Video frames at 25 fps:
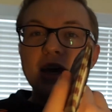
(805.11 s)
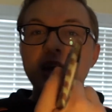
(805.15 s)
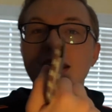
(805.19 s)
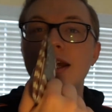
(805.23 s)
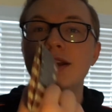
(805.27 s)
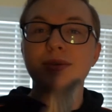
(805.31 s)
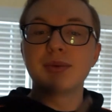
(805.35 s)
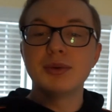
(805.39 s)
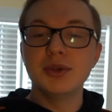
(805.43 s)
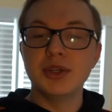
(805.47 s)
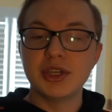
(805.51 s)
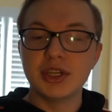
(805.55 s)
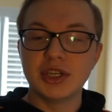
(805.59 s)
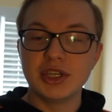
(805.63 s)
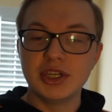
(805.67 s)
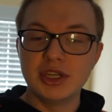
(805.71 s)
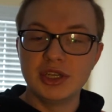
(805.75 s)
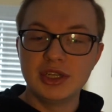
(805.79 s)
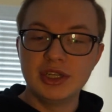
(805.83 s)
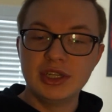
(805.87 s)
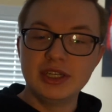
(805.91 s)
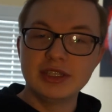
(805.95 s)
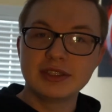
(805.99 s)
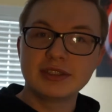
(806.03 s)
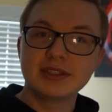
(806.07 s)
It's really
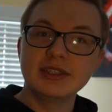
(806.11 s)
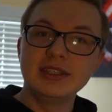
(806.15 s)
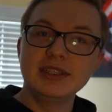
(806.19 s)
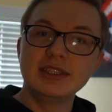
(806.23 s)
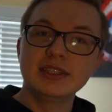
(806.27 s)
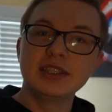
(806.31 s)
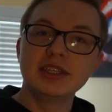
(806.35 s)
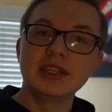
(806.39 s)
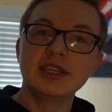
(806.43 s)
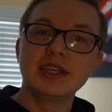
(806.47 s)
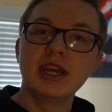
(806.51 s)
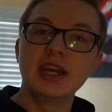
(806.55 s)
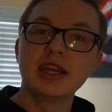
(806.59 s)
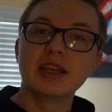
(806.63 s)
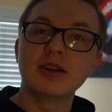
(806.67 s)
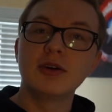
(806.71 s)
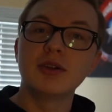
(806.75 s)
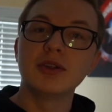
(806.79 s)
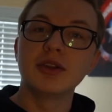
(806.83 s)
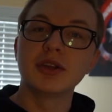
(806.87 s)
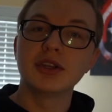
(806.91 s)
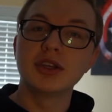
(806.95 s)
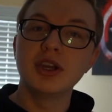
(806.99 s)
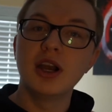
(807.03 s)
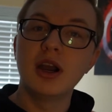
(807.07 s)
good. It's easy to take
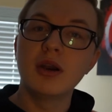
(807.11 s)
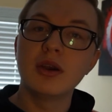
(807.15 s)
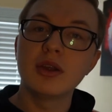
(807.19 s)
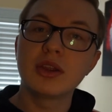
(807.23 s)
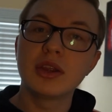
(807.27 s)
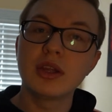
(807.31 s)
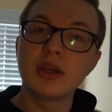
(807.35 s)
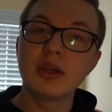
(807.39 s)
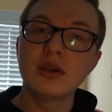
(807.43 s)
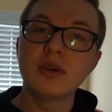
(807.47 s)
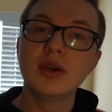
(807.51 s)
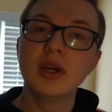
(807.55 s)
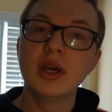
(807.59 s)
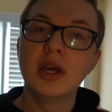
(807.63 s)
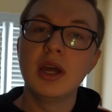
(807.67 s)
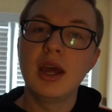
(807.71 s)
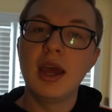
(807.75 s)
on the go with you,